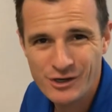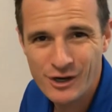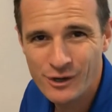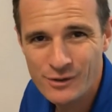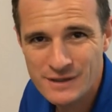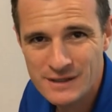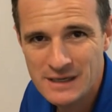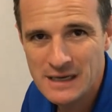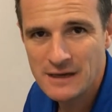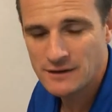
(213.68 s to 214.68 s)
on your glutes
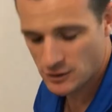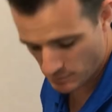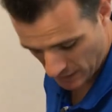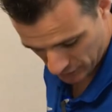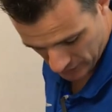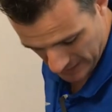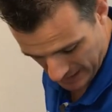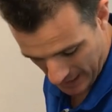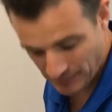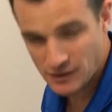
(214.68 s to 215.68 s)
too much,
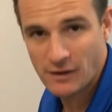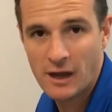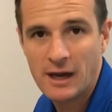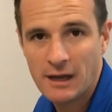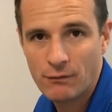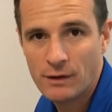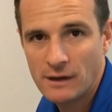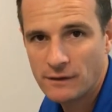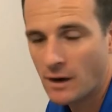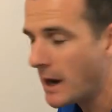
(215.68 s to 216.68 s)
and so they're going to get
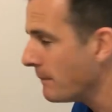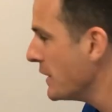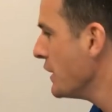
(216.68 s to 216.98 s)
really tight.